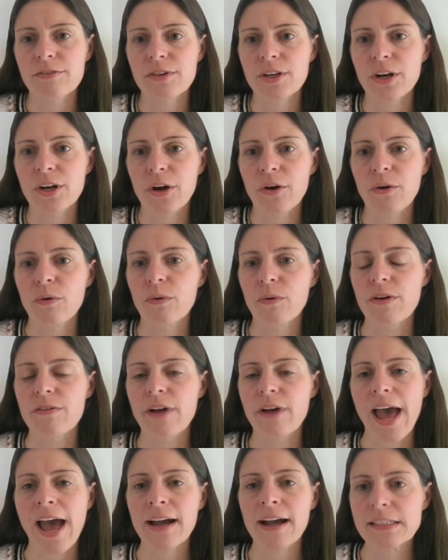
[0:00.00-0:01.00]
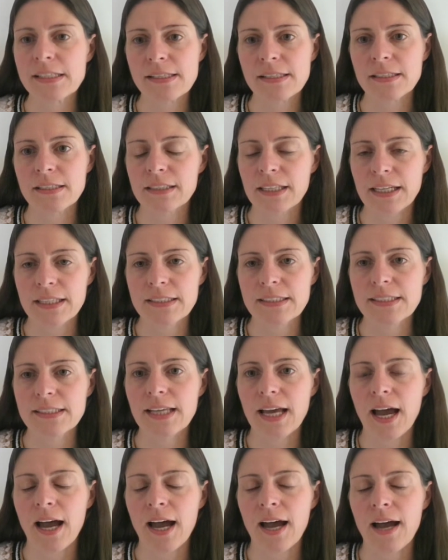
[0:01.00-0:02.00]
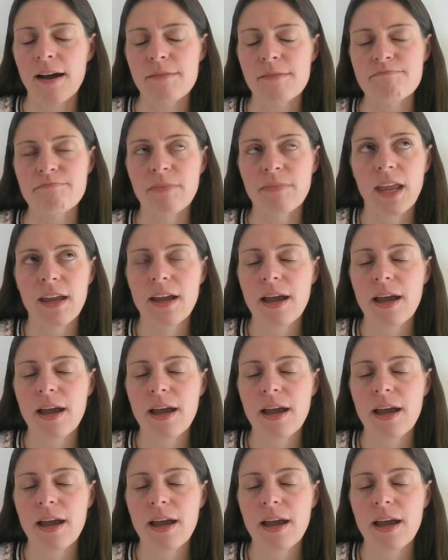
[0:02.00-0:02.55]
you know, excellent um,